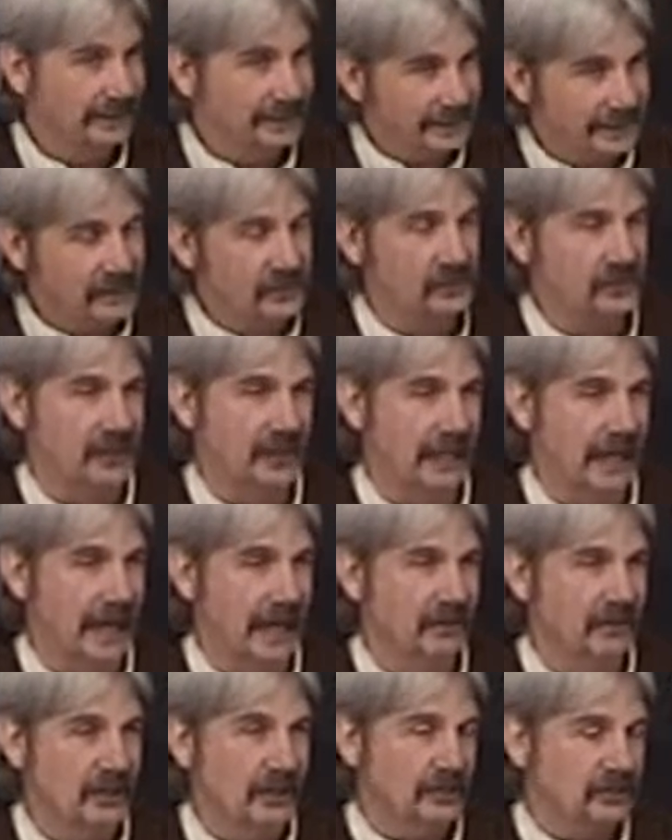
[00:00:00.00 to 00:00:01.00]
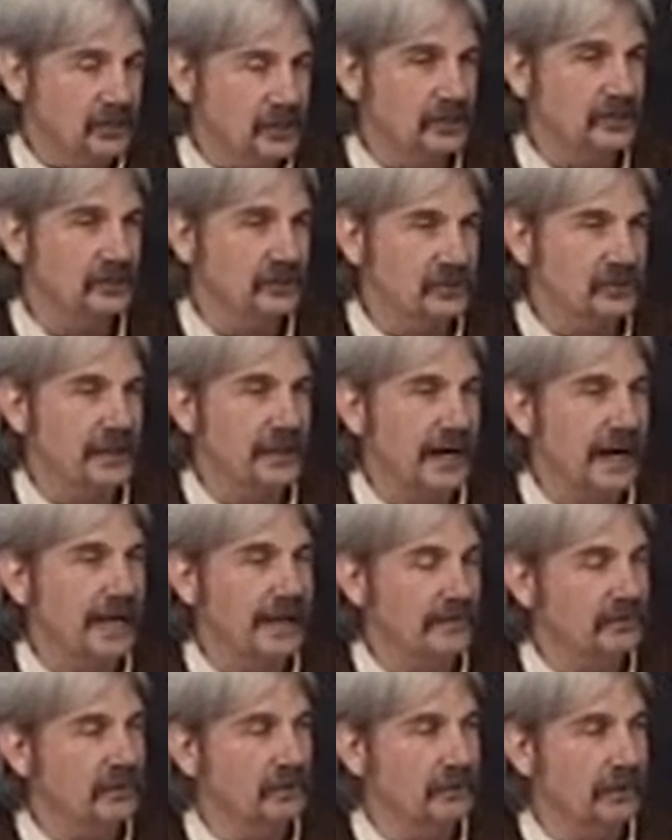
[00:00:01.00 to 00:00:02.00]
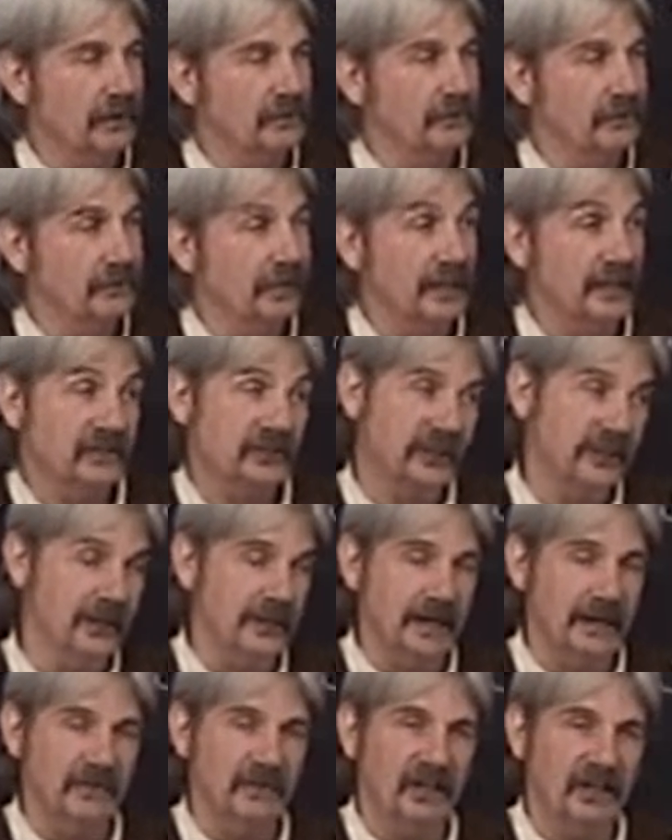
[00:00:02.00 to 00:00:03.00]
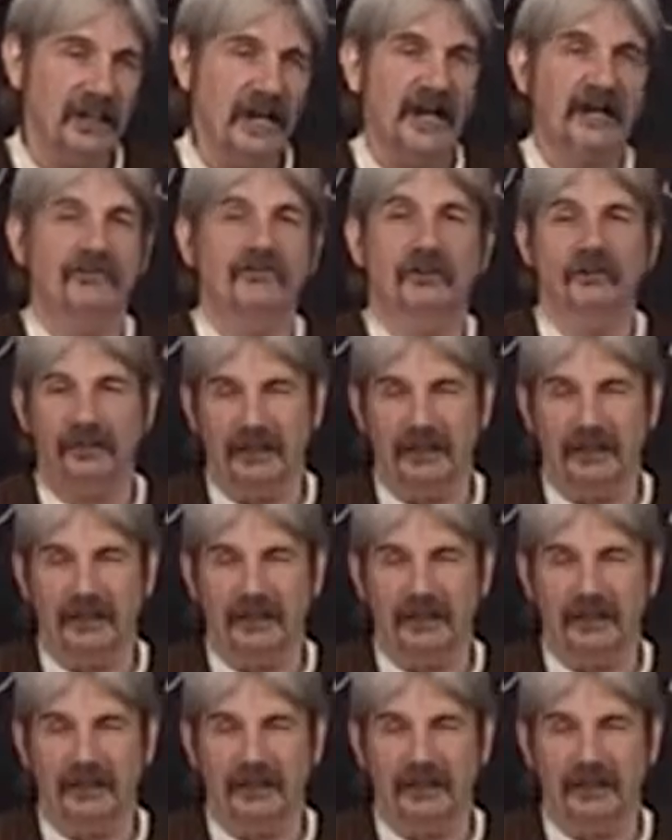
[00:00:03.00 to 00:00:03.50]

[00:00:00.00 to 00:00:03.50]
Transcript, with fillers: He is the life. Jesus said, I am the resurrection and I'm the life.